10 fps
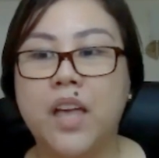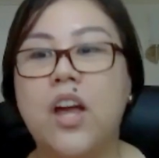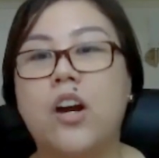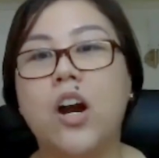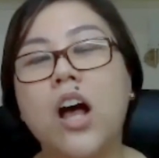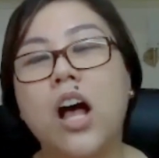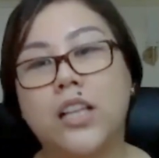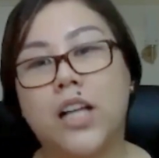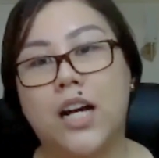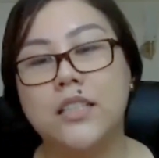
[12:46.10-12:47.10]
there are a
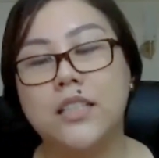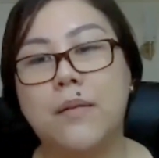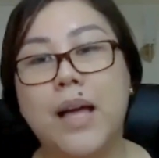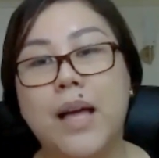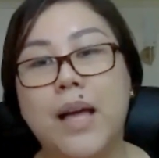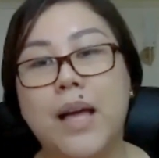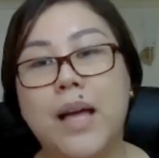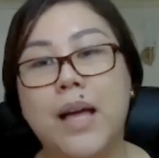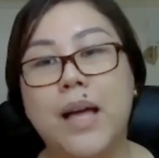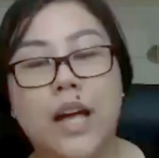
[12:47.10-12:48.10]
lot, as a
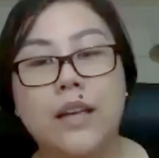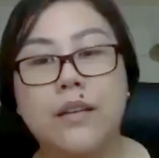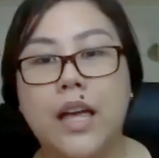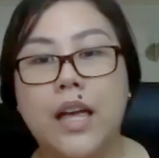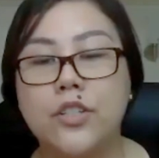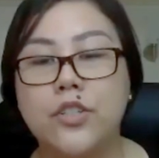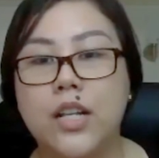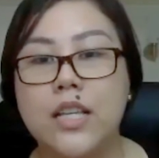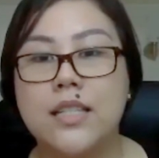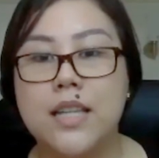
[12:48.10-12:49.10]
recruiter, I
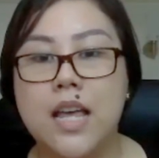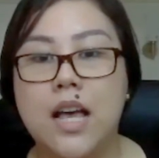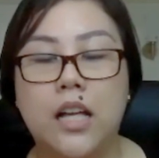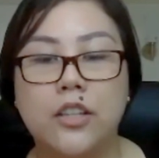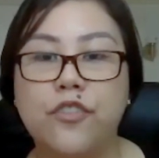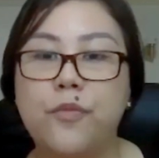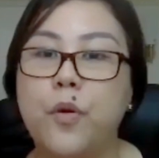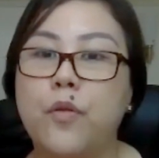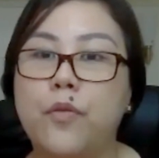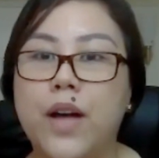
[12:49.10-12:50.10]
actually see a lot of
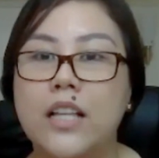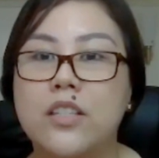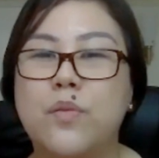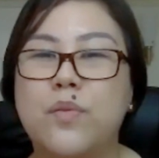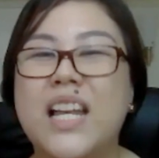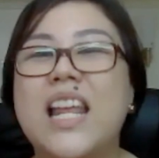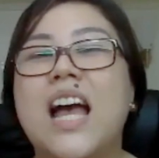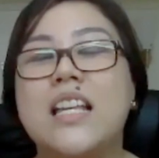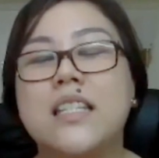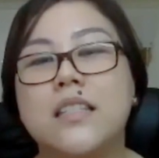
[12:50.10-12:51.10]
profiles who really
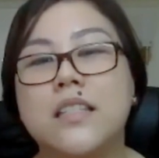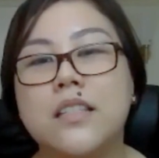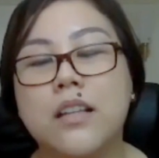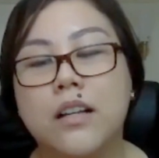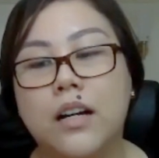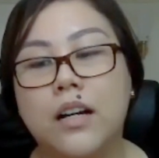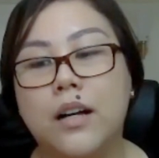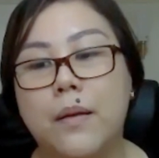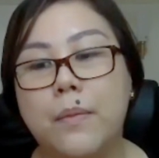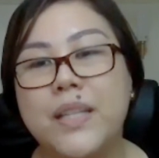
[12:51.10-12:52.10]
has
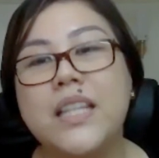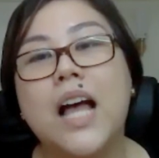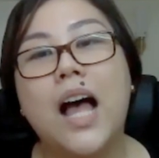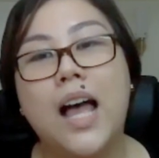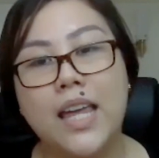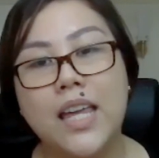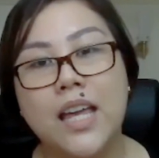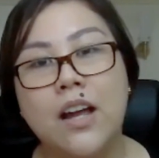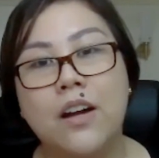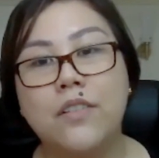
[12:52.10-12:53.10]
a bit high
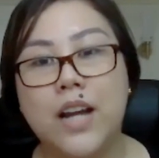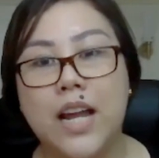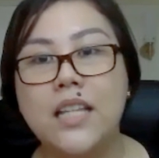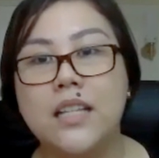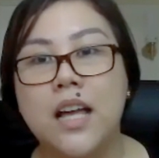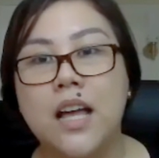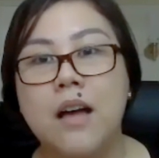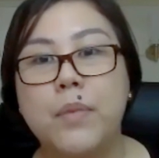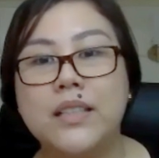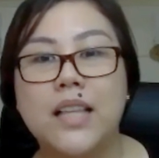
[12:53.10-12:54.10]
rate,
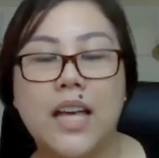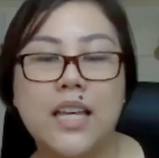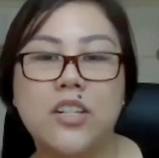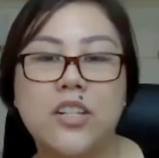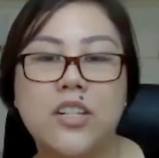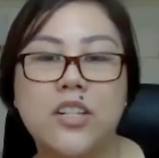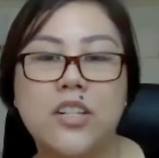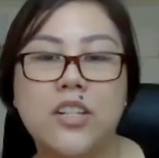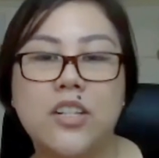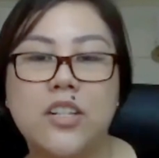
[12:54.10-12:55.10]
but clients are
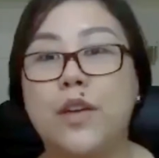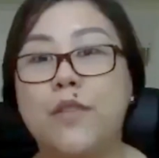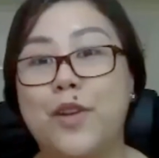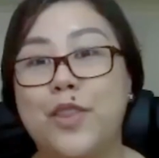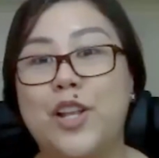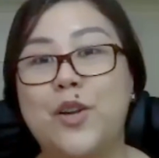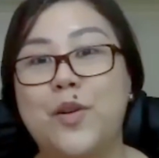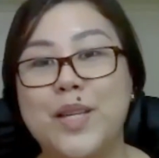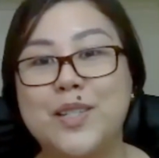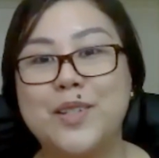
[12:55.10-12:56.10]
actually looking for the
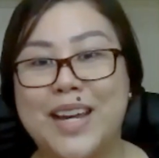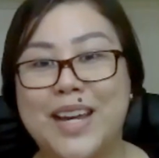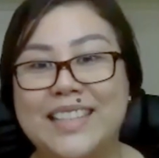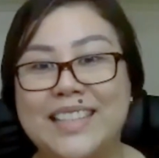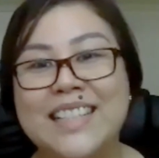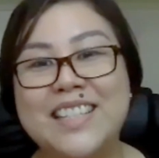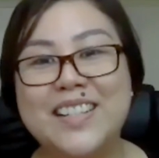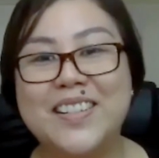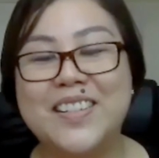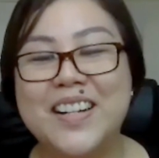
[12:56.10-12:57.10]
lowest rate.
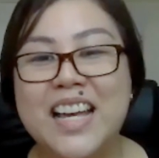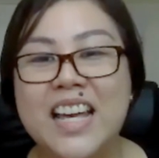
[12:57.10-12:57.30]
So